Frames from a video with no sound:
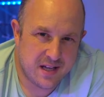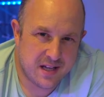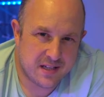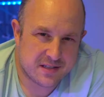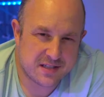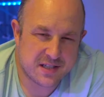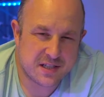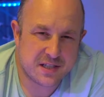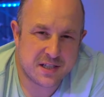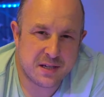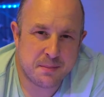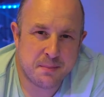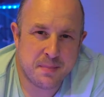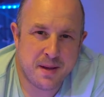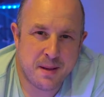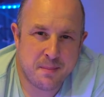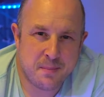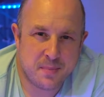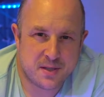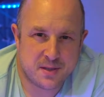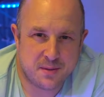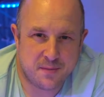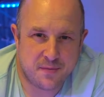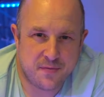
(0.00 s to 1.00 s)
essentially a
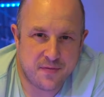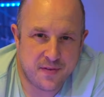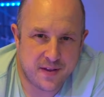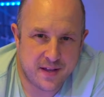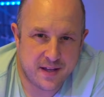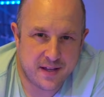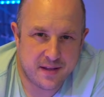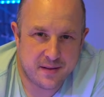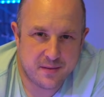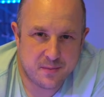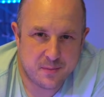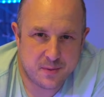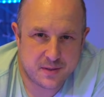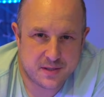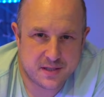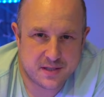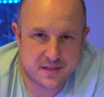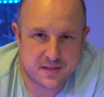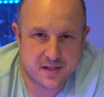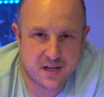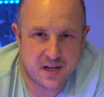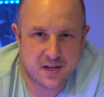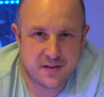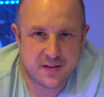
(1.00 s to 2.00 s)
membership fee, which
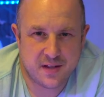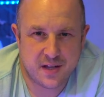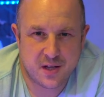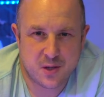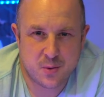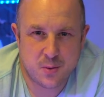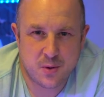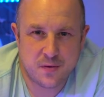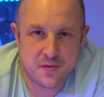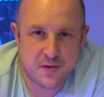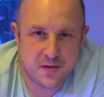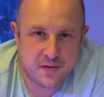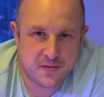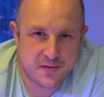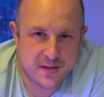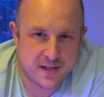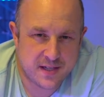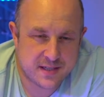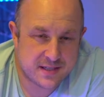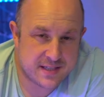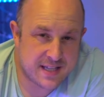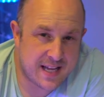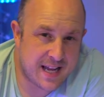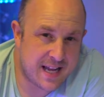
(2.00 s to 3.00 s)
is kind of the equivalent of
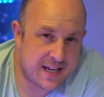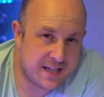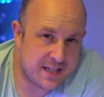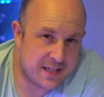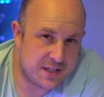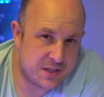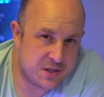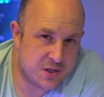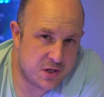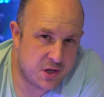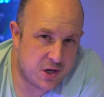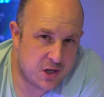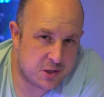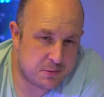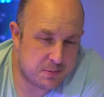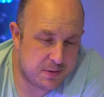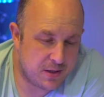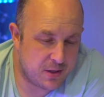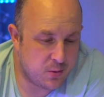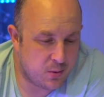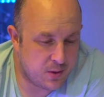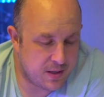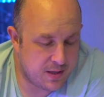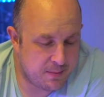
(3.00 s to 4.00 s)
their standing charge, but
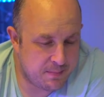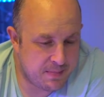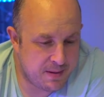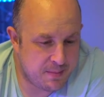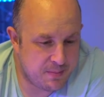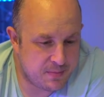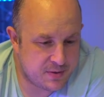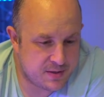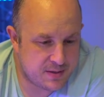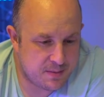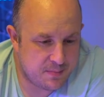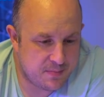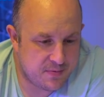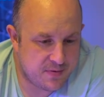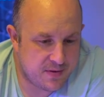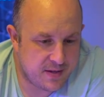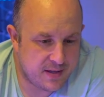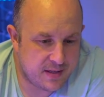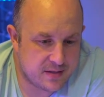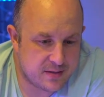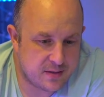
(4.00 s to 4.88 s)
they call it a membership fee.